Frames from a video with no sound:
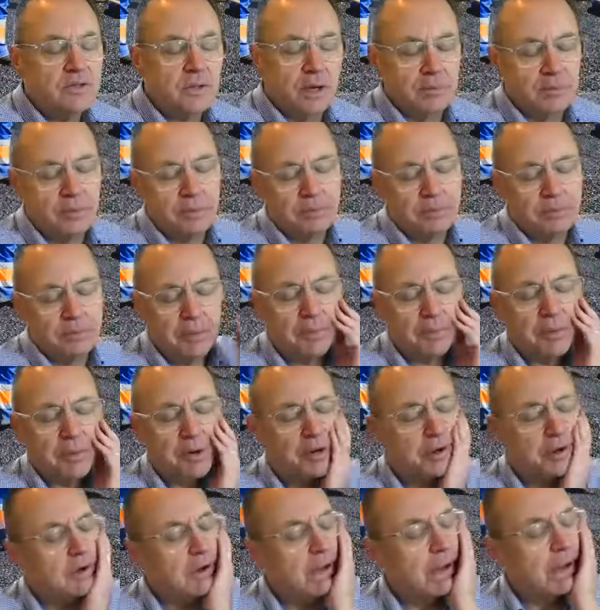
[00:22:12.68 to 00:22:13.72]
So I
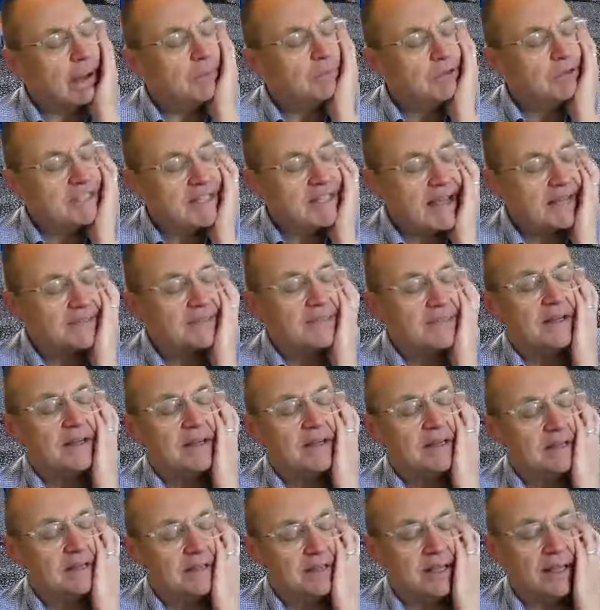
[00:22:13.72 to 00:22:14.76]
remember I was at
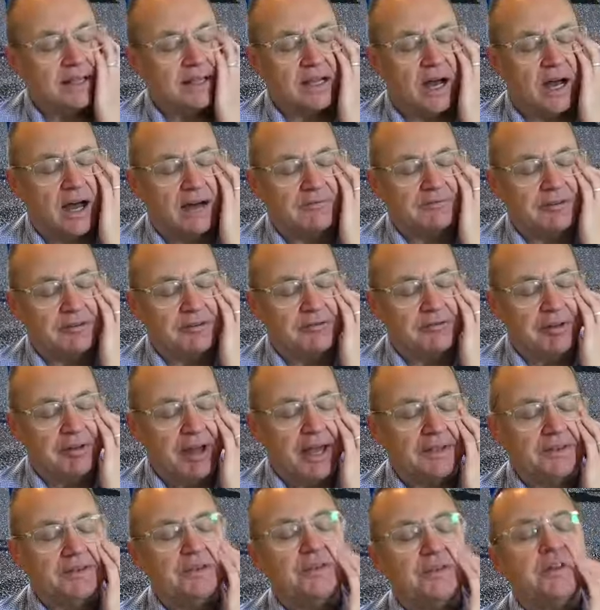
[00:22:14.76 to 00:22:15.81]
the kickoff
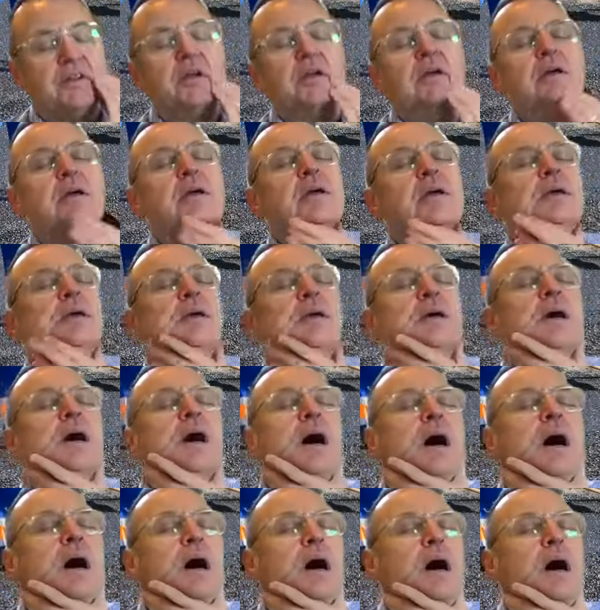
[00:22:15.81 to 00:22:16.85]
event
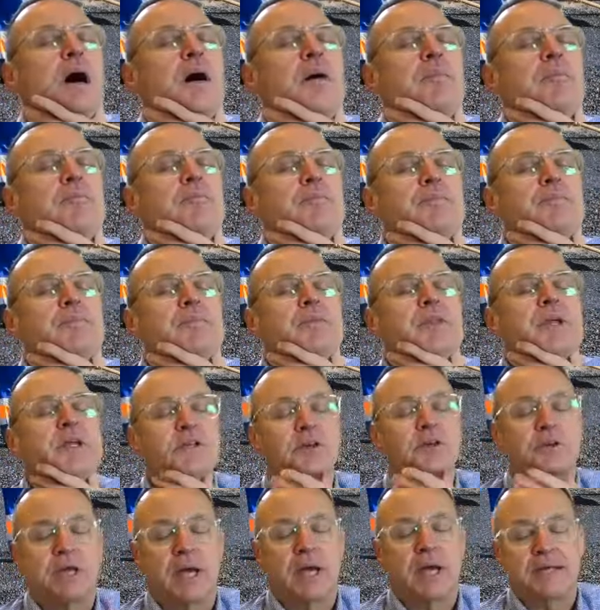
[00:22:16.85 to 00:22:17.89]

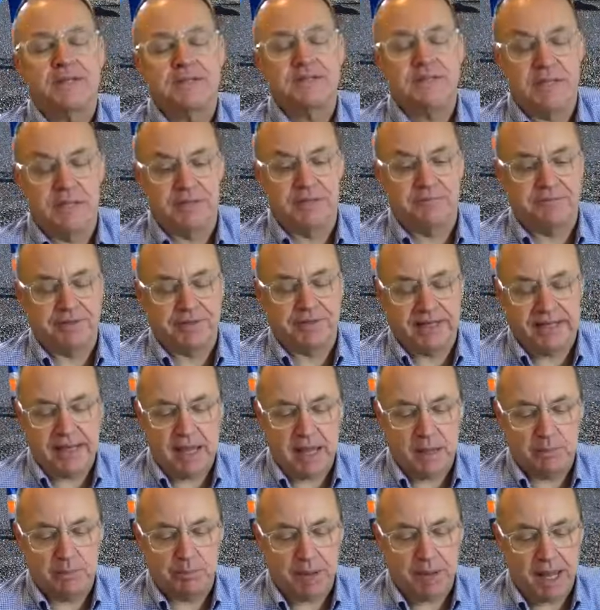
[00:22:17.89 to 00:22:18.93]
that you guys did for the
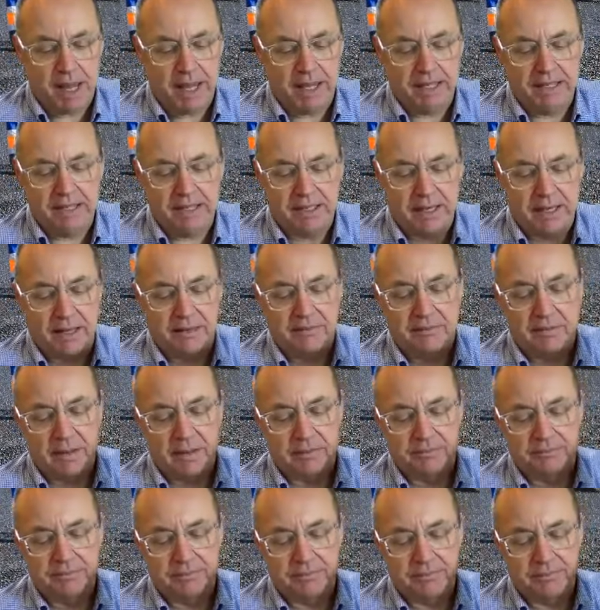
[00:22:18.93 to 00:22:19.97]
campaign, and I
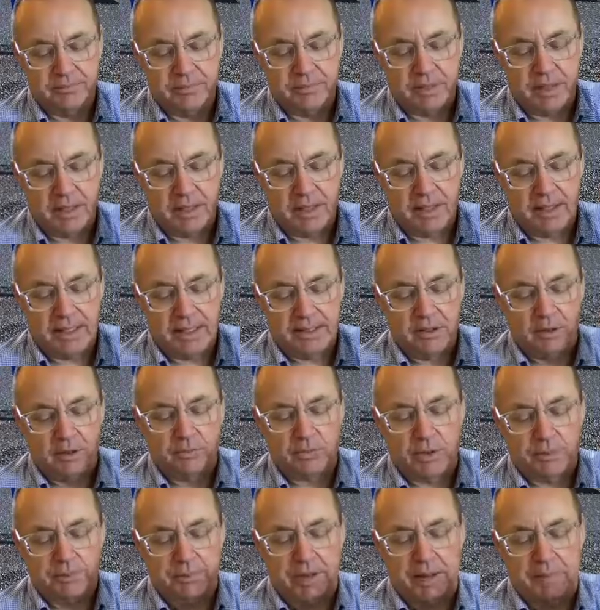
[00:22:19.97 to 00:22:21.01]

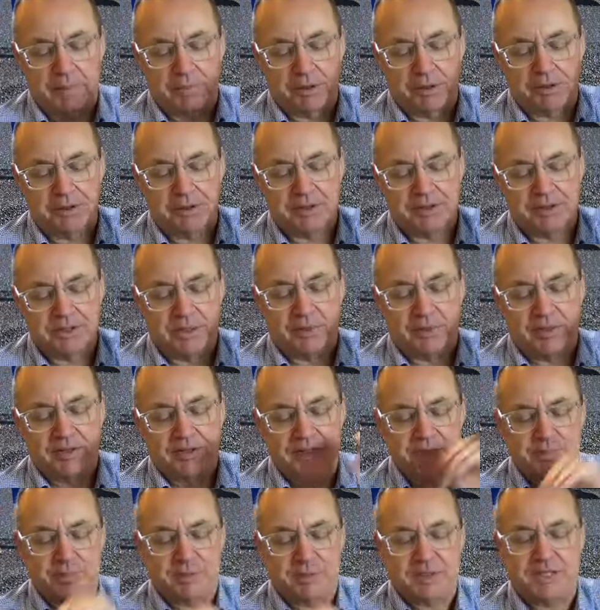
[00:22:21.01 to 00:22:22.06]
don't remember some of
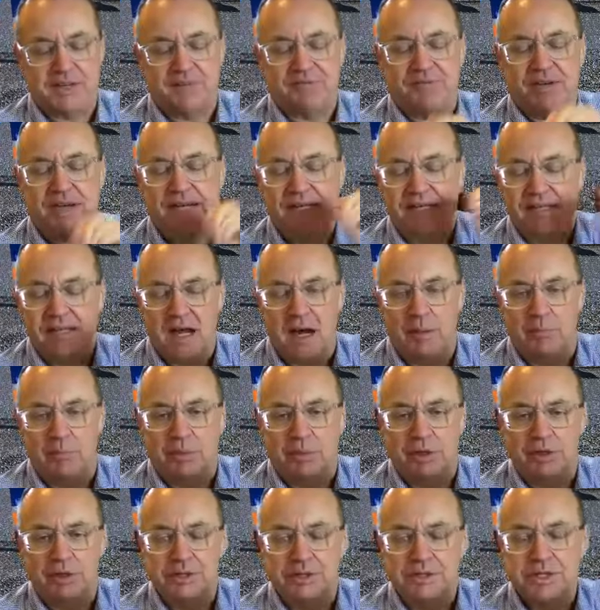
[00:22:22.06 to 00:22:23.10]
the specific
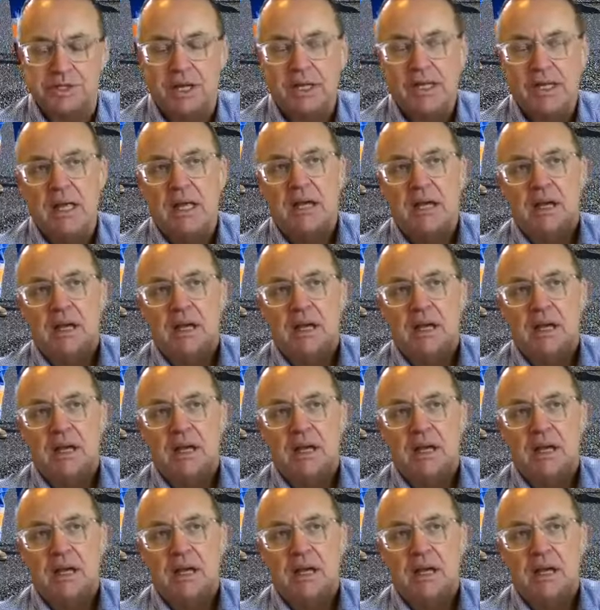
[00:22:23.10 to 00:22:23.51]
numbers,